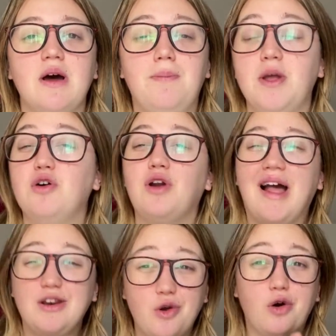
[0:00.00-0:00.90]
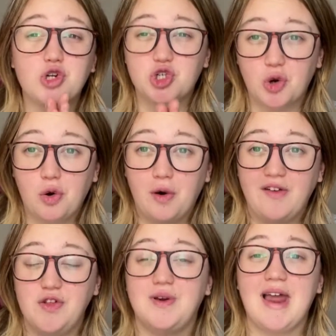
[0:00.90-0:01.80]
but you're like not sure
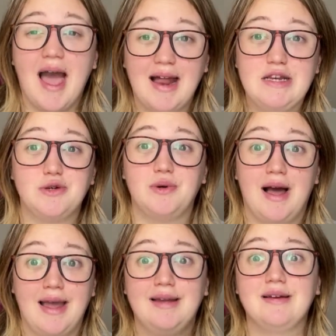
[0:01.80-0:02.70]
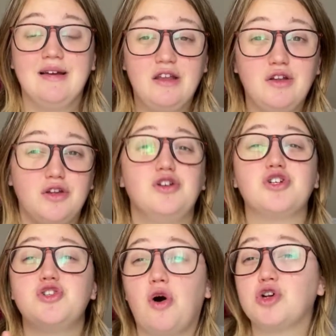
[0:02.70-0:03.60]
if you can handle, like, you're
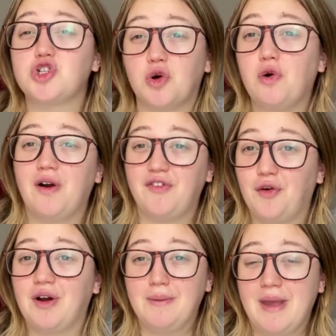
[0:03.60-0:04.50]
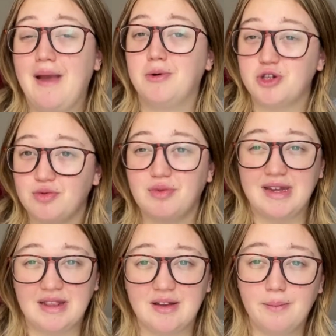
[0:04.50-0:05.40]
just not sure if you're going to be able to
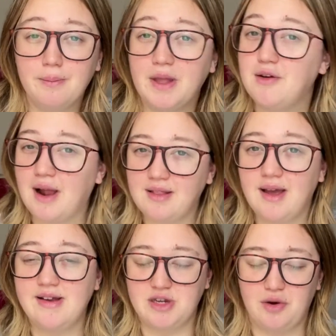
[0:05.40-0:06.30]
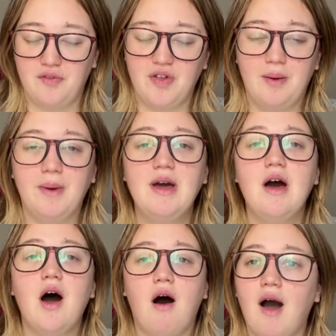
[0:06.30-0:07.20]
read them, but you like the idea of them,
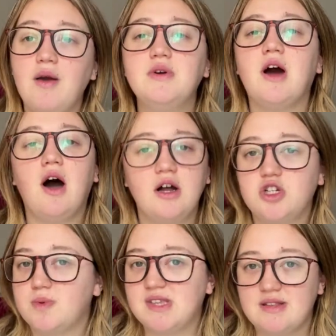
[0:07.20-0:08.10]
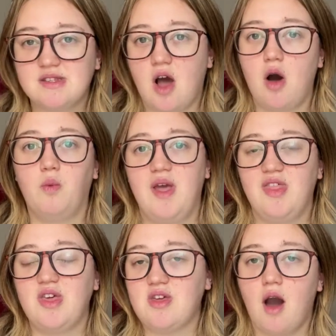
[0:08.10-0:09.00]
I would 100% start
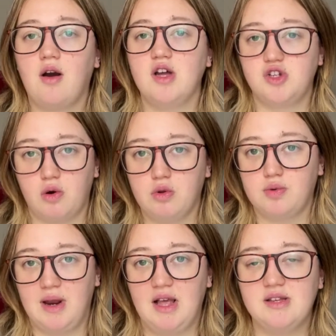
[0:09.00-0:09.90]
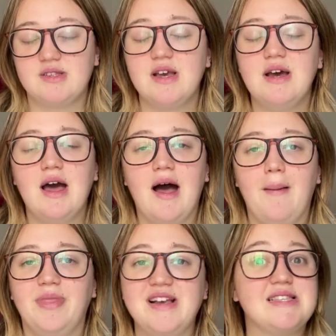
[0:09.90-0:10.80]
with young adult thrillers.
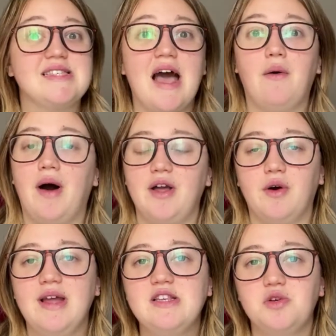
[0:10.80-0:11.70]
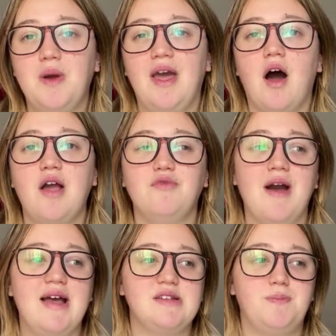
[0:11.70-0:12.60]
This is how I got into it. I
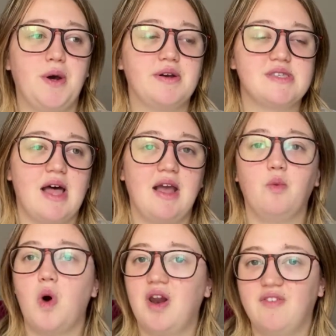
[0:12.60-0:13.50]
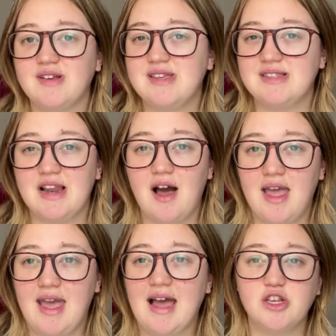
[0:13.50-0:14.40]
read books like One of Us is
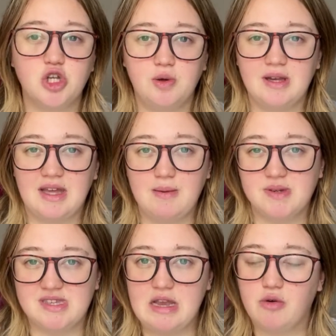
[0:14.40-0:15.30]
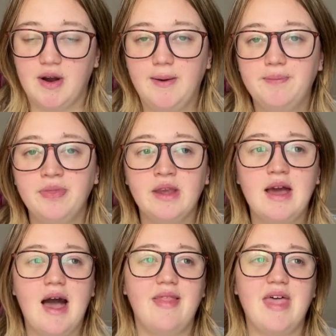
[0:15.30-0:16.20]
Lying and Two Can Keep a Secret,
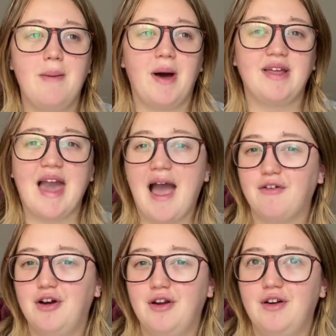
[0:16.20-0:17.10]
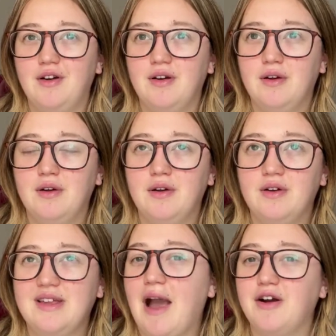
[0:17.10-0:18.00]
and they're by Karen
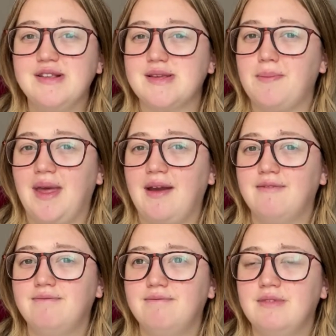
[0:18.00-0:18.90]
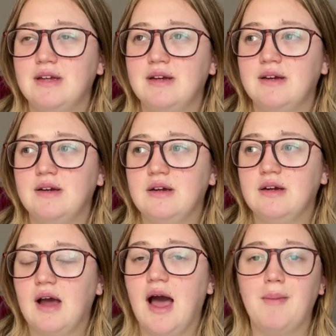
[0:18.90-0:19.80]
something.
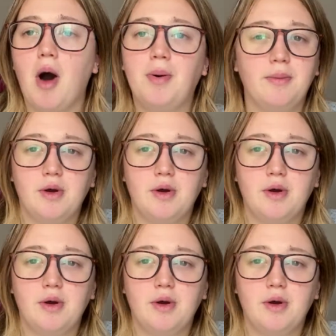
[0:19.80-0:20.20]
I'll put it